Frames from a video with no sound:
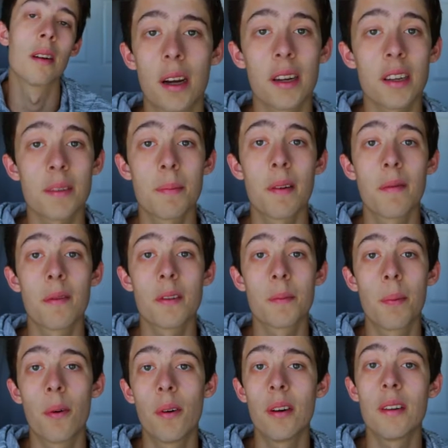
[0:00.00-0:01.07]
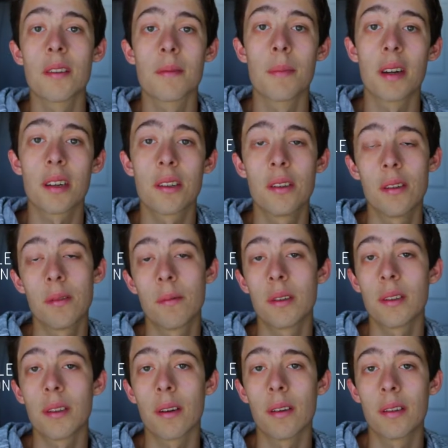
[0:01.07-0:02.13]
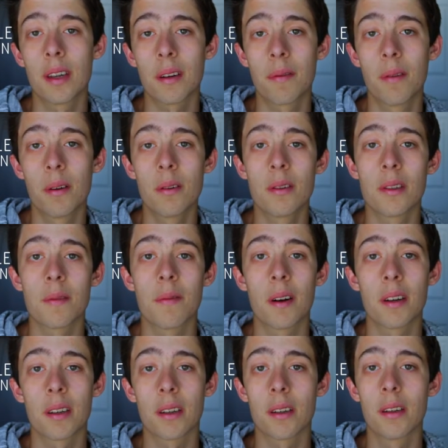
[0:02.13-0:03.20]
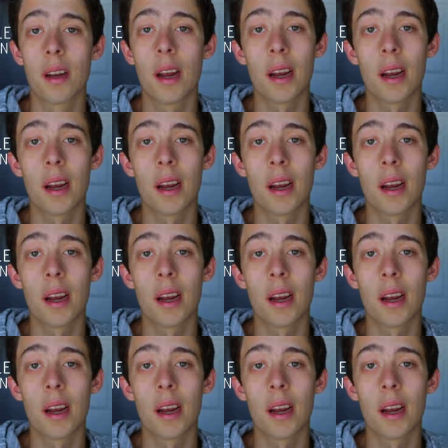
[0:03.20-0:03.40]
I guess my first point is make sure when you go to take photos you find a good